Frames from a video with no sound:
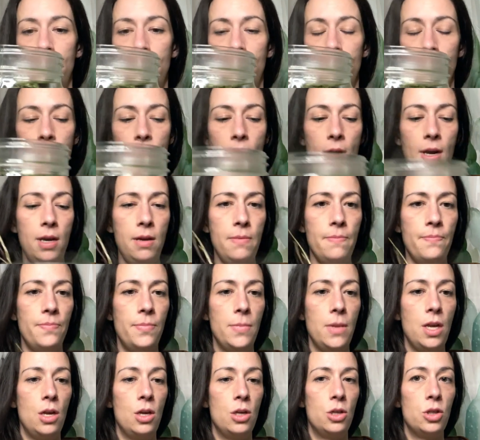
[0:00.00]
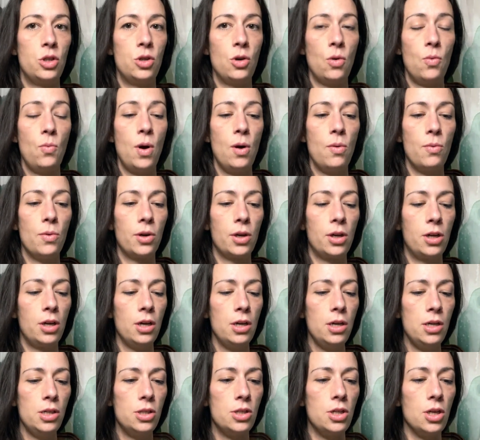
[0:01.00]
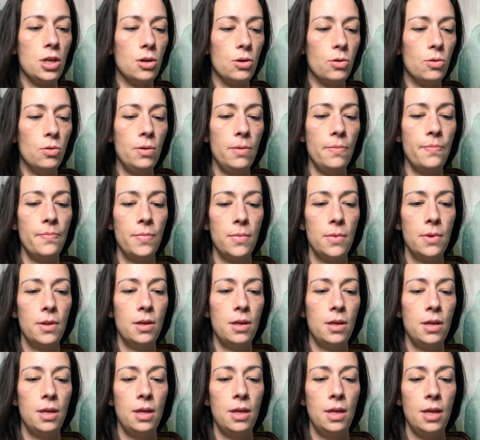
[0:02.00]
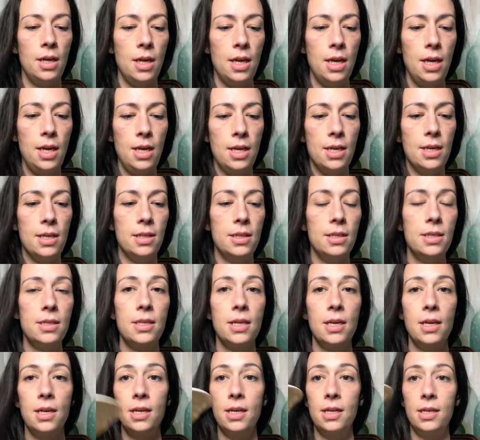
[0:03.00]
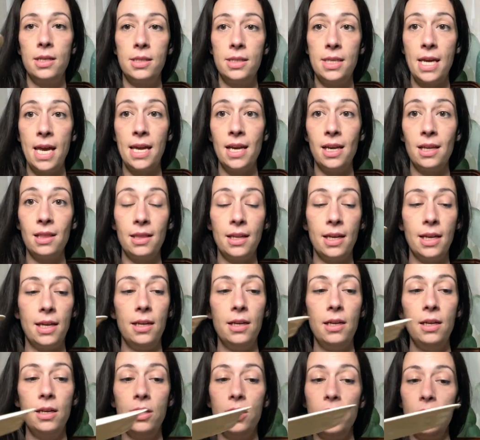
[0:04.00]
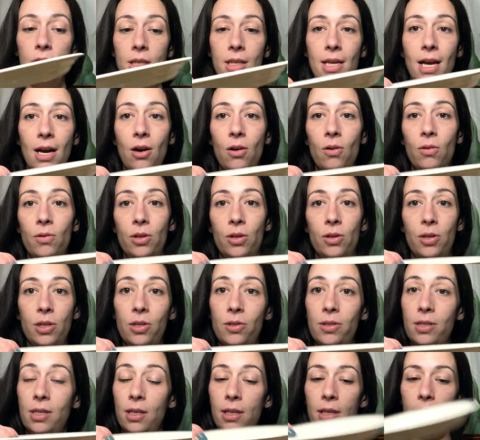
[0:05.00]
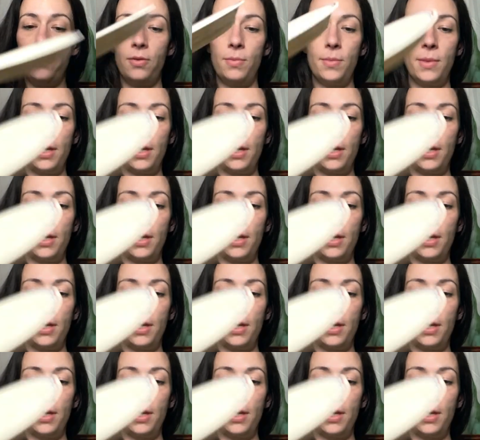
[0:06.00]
right? So what we're gonna do is take a lid. Now you could use the lid from the